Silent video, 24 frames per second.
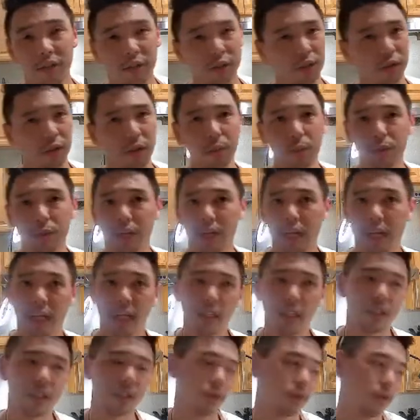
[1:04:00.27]
scrambled
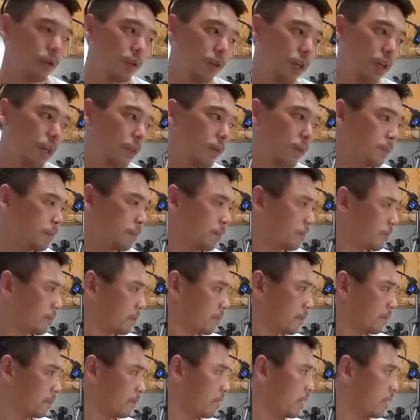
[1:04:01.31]
eggs or like
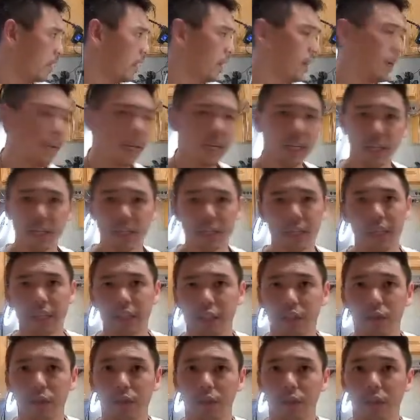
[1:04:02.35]
anything
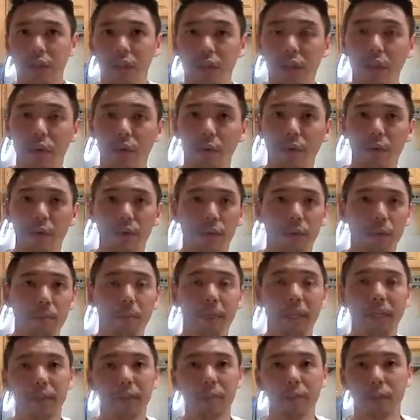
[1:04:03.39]
that's cooked on low or
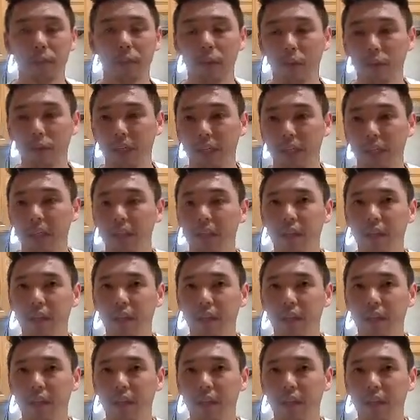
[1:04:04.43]
medium to low heat.